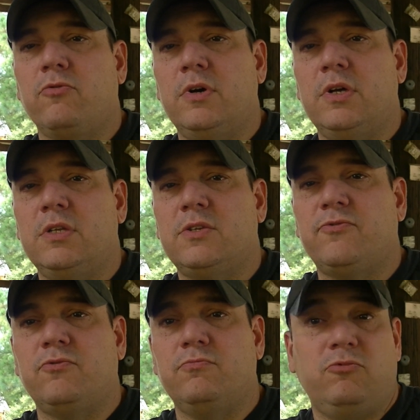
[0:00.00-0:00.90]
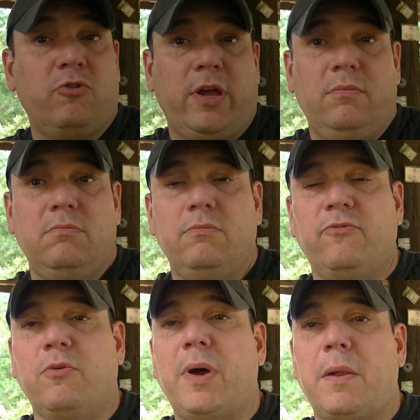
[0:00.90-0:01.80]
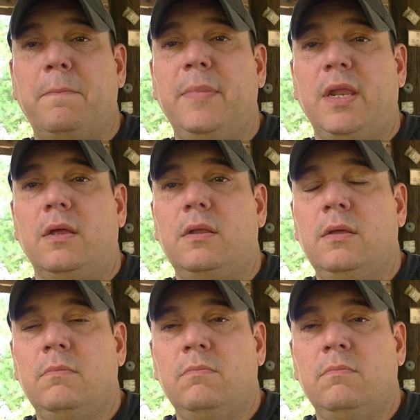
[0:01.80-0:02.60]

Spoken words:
runs great for about a minute,